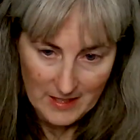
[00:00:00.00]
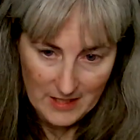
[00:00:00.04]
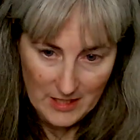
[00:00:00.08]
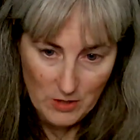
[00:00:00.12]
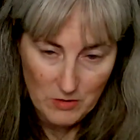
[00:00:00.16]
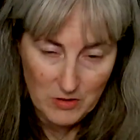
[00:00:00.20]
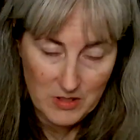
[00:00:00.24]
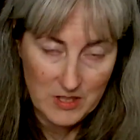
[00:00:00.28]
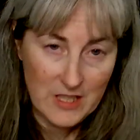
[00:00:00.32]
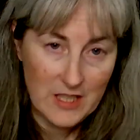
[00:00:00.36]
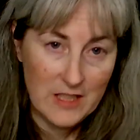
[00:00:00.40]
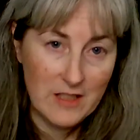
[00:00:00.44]

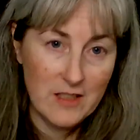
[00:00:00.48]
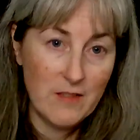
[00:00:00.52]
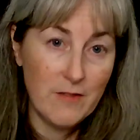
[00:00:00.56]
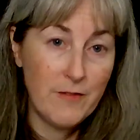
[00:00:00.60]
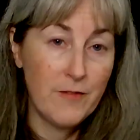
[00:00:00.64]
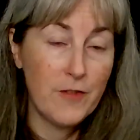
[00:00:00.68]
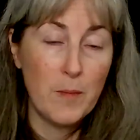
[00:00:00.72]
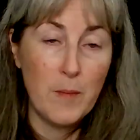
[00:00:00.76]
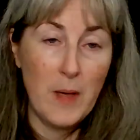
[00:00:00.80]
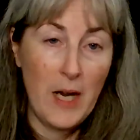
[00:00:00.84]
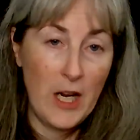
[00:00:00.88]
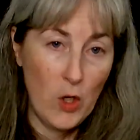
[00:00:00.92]
use
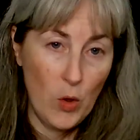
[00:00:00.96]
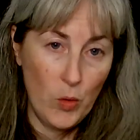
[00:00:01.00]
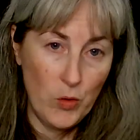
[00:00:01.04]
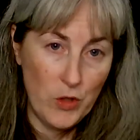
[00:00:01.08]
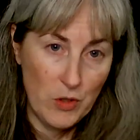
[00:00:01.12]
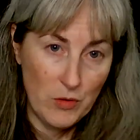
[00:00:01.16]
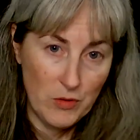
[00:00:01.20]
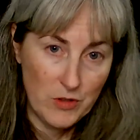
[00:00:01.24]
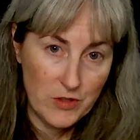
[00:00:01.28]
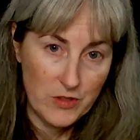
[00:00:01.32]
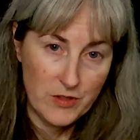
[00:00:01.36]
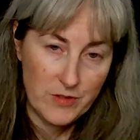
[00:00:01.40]
it for my
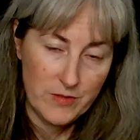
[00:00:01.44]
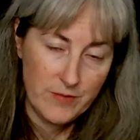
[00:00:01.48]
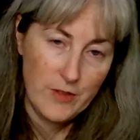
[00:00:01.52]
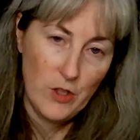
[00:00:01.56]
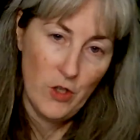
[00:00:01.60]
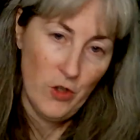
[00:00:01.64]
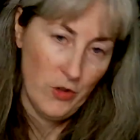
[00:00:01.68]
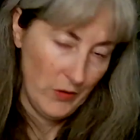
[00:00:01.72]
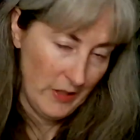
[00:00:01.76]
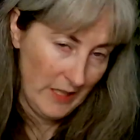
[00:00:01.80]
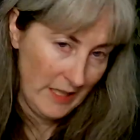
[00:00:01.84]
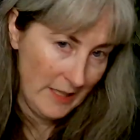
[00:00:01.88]
own use
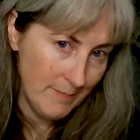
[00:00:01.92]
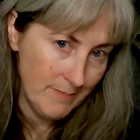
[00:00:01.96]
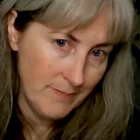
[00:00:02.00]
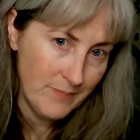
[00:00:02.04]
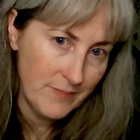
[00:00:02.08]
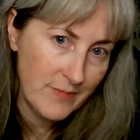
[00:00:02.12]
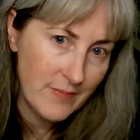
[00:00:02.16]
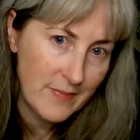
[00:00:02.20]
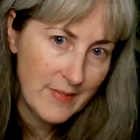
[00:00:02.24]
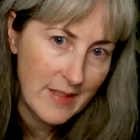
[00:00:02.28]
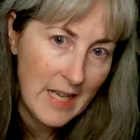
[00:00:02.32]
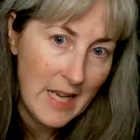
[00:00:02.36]
only,
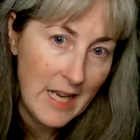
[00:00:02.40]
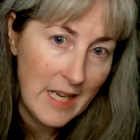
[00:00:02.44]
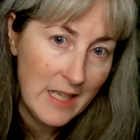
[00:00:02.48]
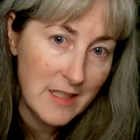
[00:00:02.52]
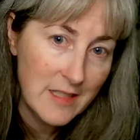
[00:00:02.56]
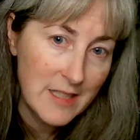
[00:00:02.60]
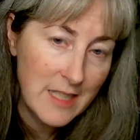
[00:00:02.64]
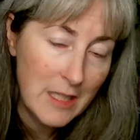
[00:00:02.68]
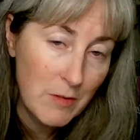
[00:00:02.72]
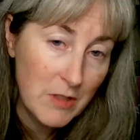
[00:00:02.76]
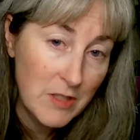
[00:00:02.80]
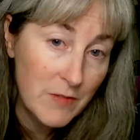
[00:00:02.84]

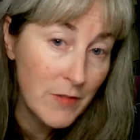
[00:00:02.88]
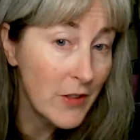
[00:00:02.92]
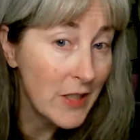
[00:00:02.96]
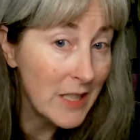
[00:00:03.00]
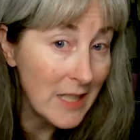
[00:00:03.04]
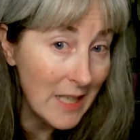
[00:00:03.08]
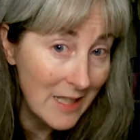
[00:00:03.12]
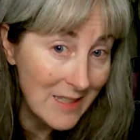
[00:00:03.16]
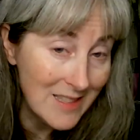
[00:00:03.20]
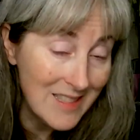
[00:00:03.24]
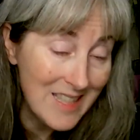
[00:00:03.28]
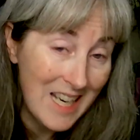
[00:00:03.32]
and he was
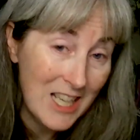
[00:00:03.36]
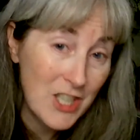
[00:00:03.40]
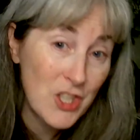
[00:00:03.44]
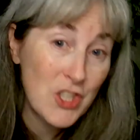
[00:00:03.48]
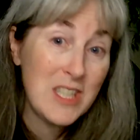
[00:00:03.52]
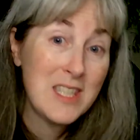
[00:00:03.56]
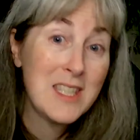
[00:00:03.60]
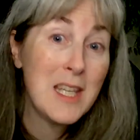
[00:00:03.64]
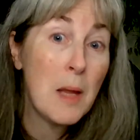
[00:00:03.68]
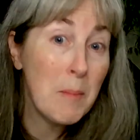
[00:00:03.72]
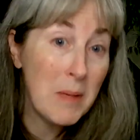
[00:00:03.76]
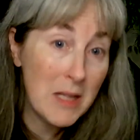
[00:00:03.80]
very nice. He
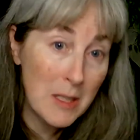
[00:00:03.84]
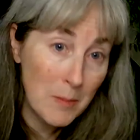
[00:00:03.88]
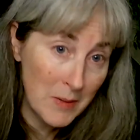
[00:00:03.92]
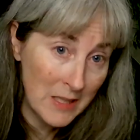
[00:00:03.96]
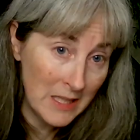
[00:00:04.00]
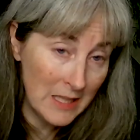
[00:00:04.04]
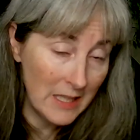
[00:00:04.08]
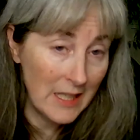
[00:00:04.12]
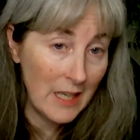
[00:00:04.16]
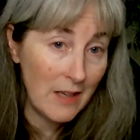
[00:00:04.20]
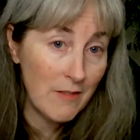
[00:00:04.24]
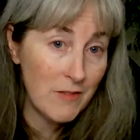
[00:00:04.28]
actually sent me the
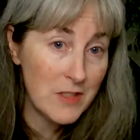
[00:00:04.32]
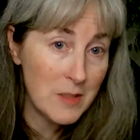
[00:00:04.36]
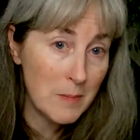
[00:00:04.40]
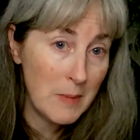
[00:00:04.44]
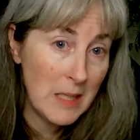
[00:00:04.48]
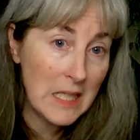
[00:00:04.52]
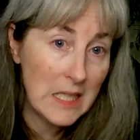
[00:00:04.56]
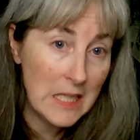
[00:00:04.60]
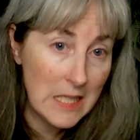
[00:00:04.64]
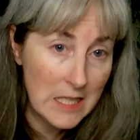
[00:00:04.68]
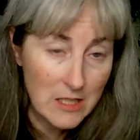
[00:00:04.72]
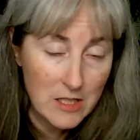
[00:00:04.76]
PDF
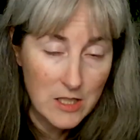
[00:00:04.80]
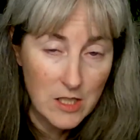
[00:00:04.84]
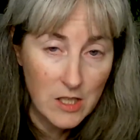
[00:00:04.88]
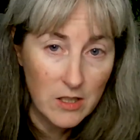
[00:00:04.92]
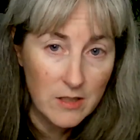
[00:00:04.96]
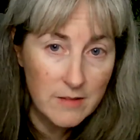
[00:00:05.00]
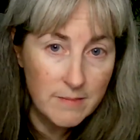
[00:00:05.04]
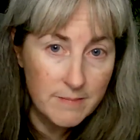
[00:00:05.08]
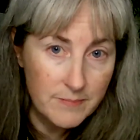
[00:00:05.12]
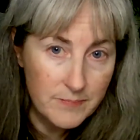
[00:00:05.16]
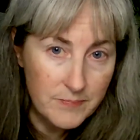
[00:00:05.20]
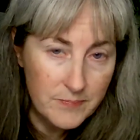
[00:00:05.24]
to make it
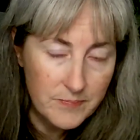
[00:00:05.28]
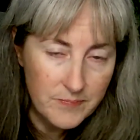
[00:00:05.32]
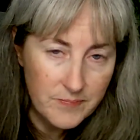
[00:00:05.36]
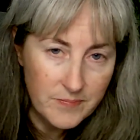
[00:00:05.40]
easier,